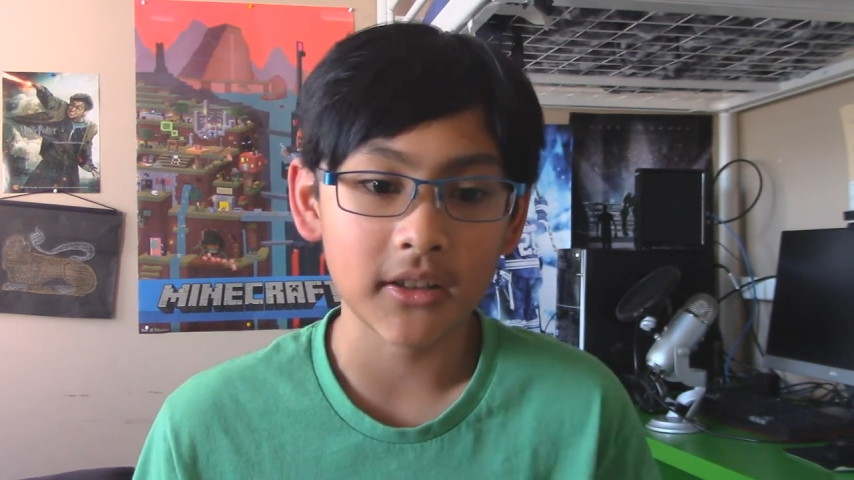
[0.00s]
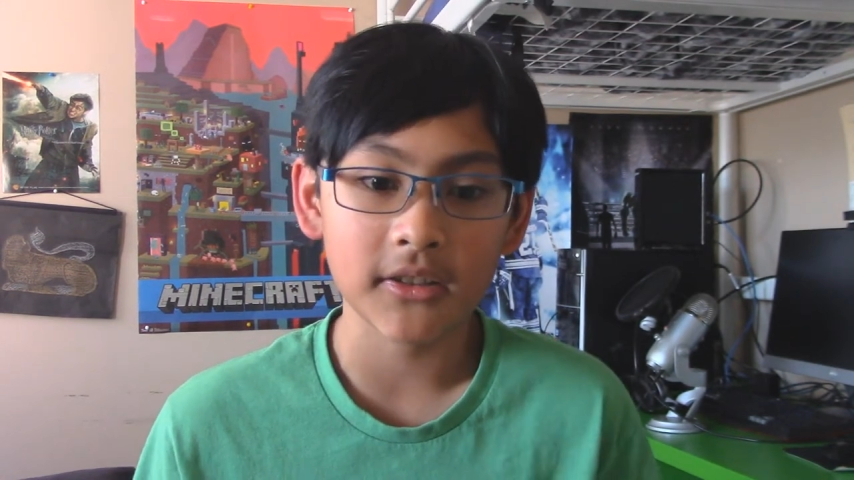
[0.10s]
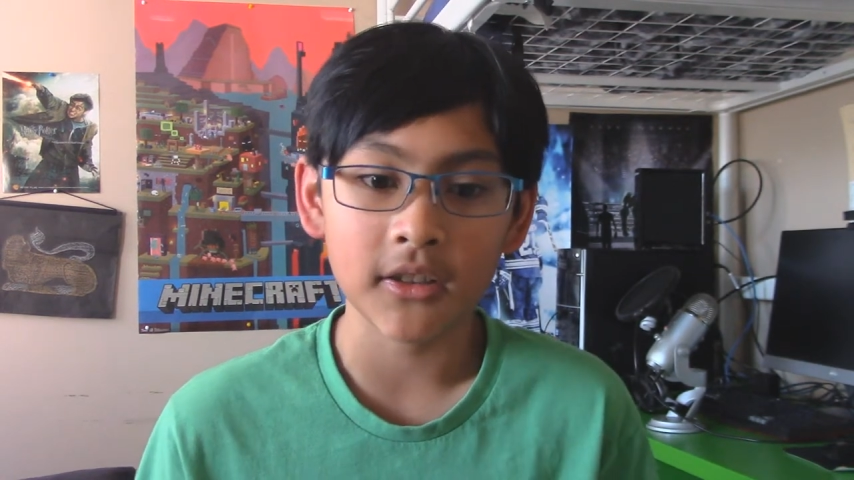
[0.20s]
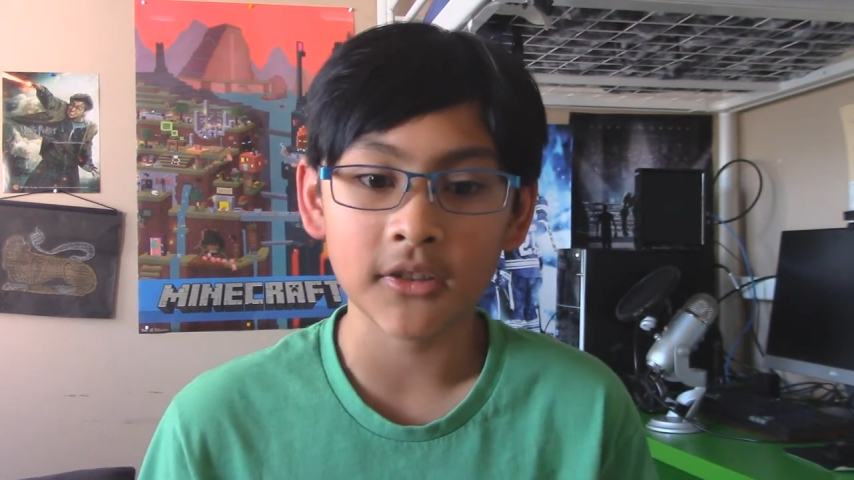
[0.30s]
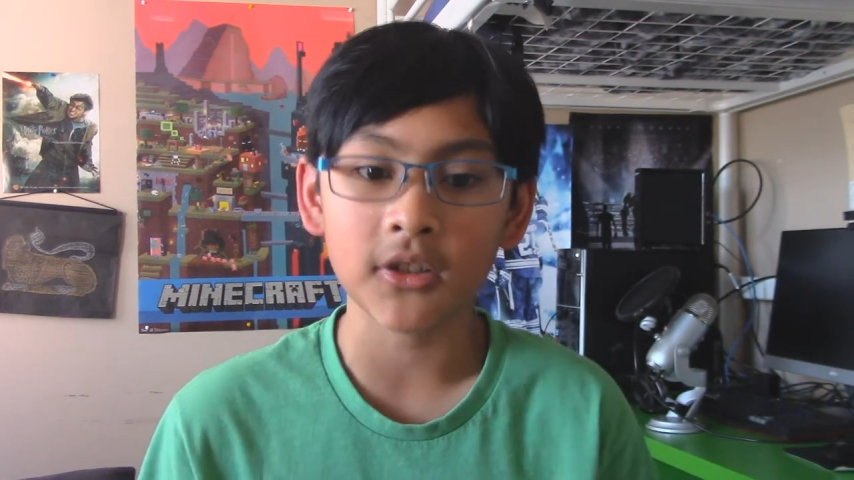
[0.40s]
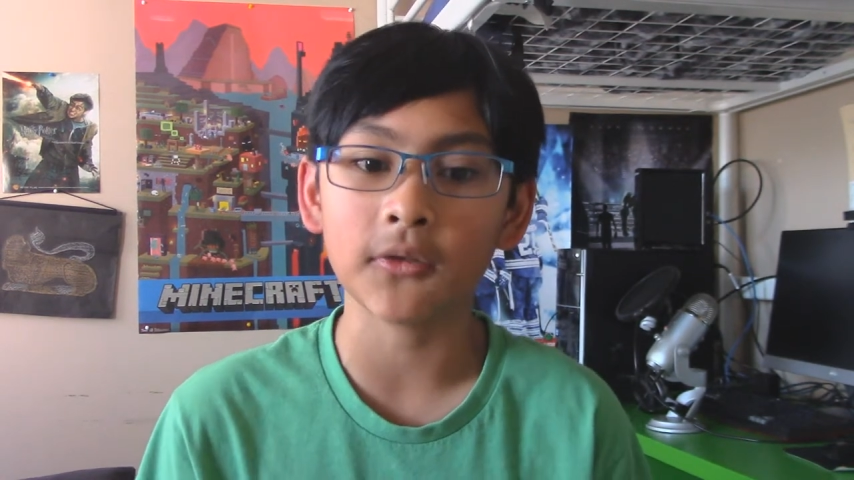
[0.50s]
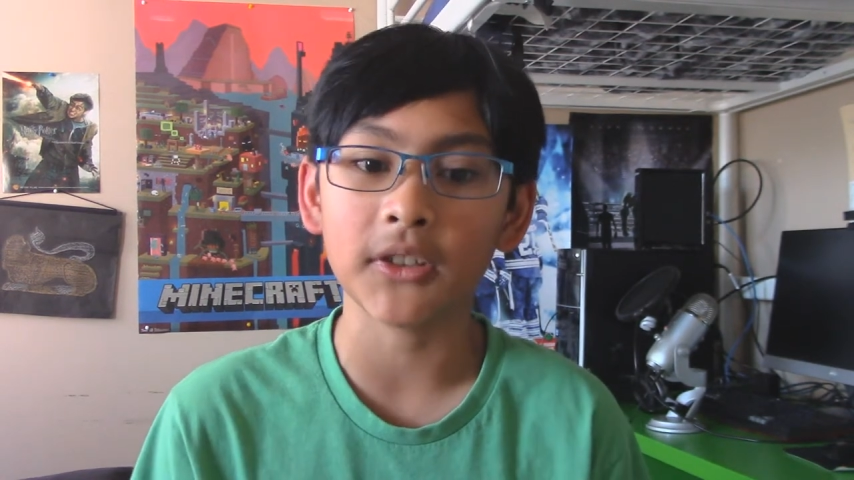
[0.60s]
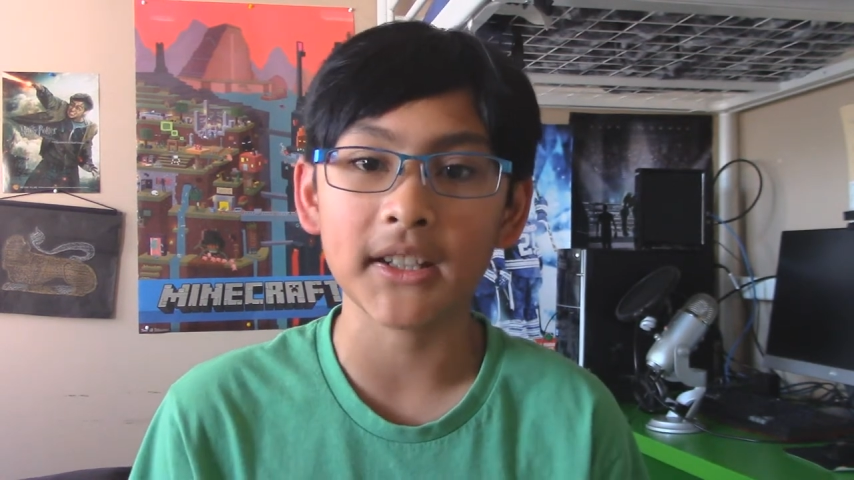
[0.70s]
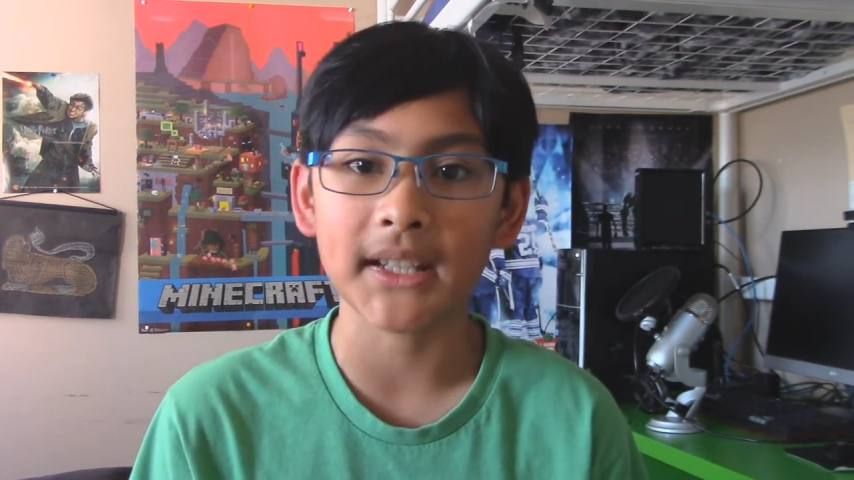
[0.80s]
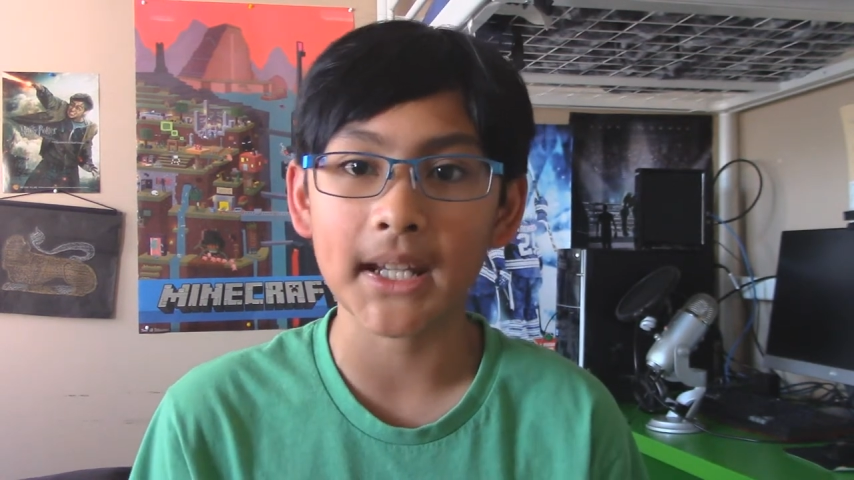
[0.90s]
it's, it's all
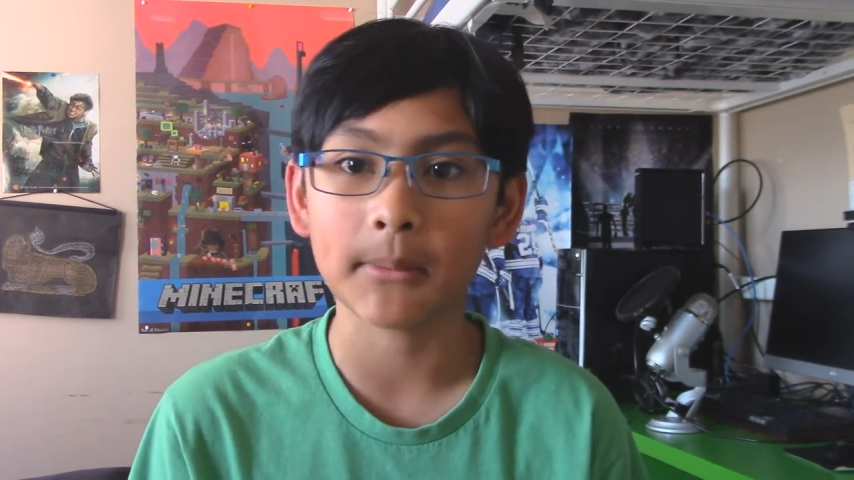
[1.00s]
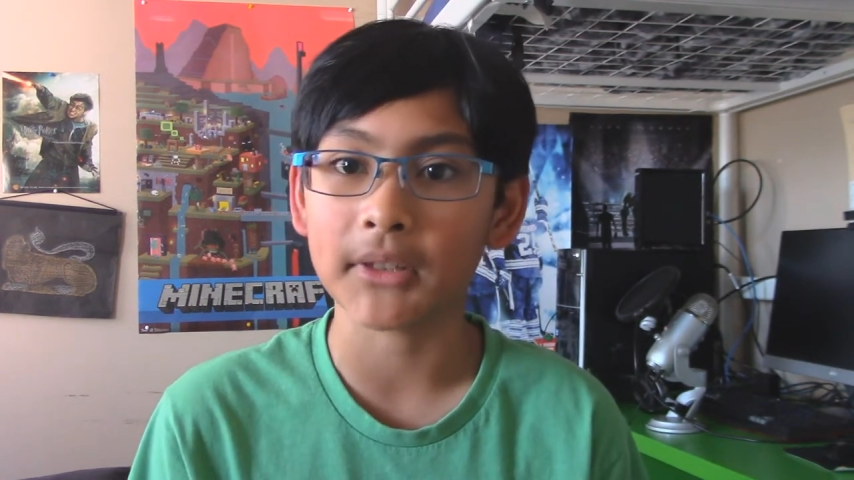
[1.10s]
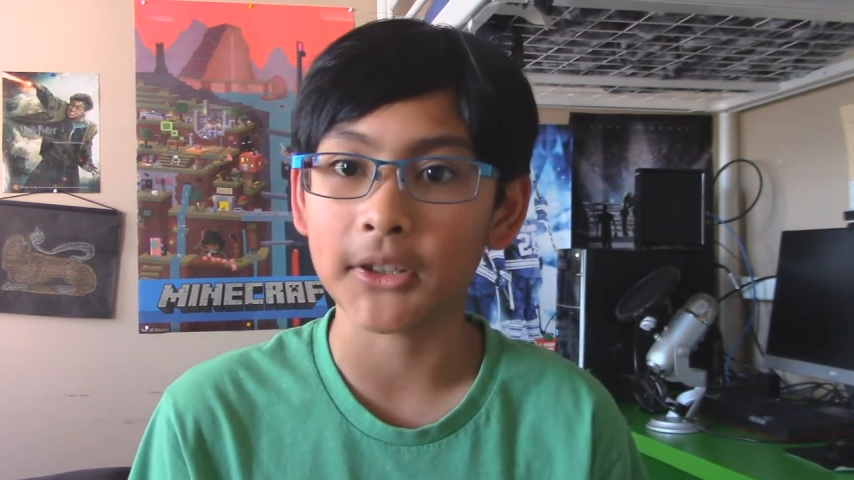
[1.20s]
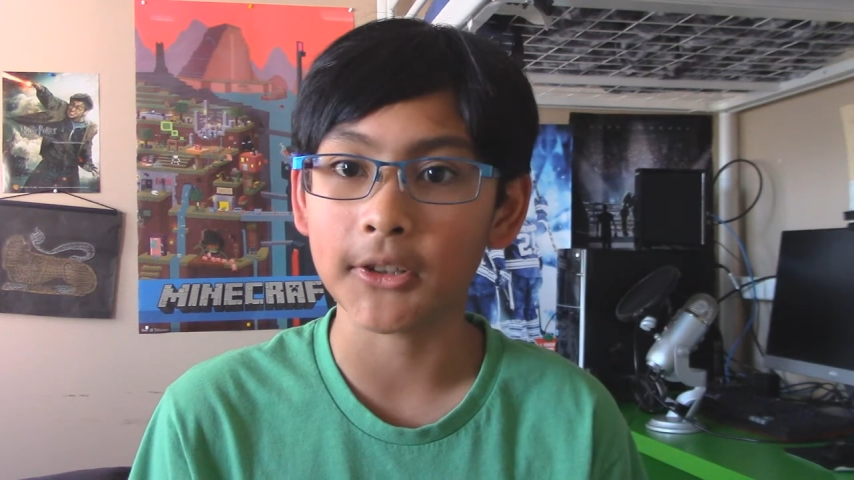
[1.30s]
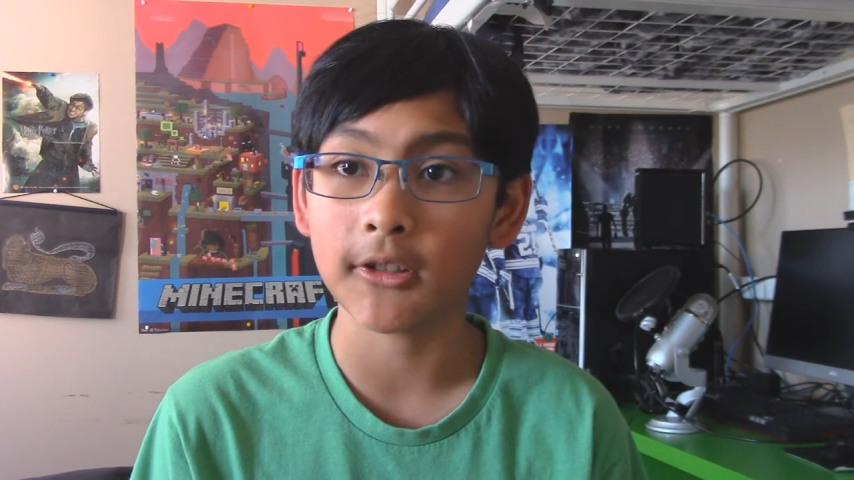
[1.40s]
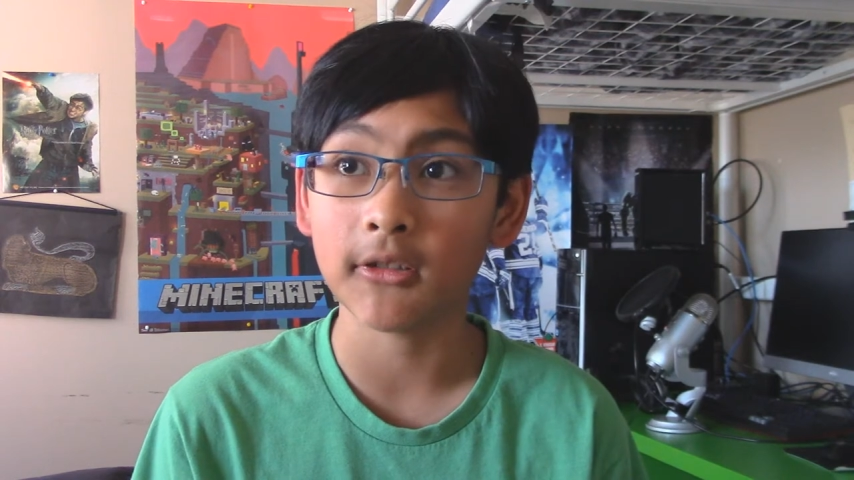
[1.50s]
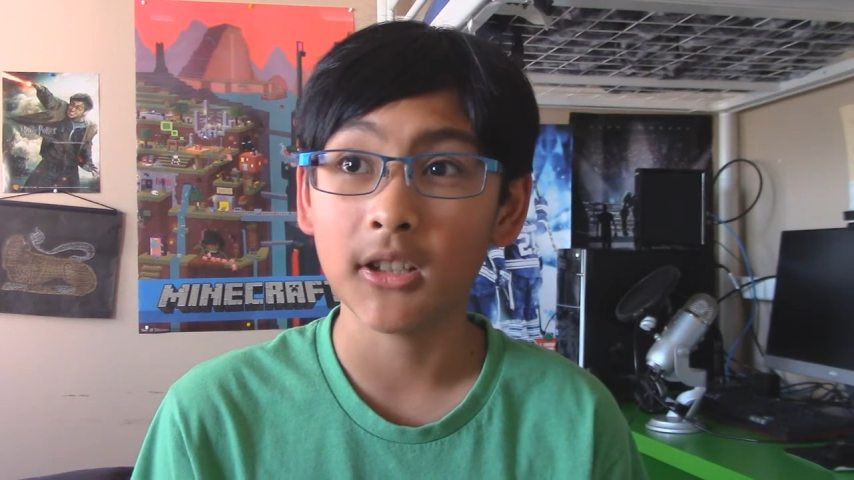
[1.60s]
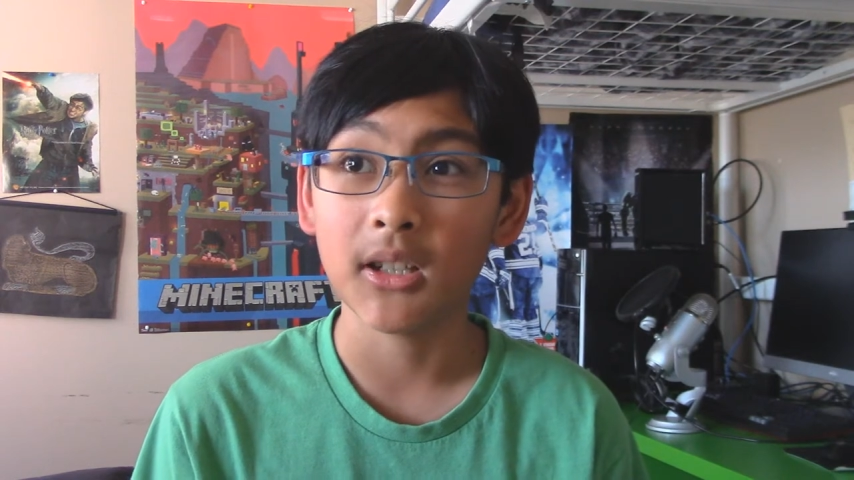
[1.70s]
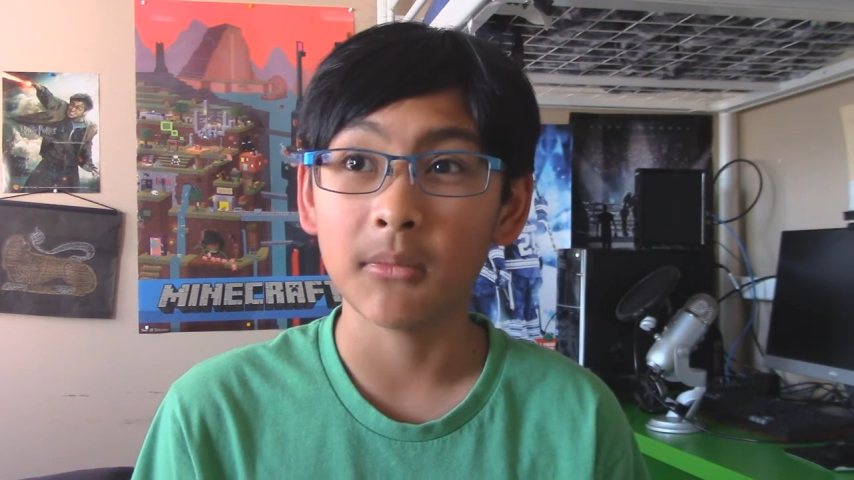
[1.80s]
fun and games, I know.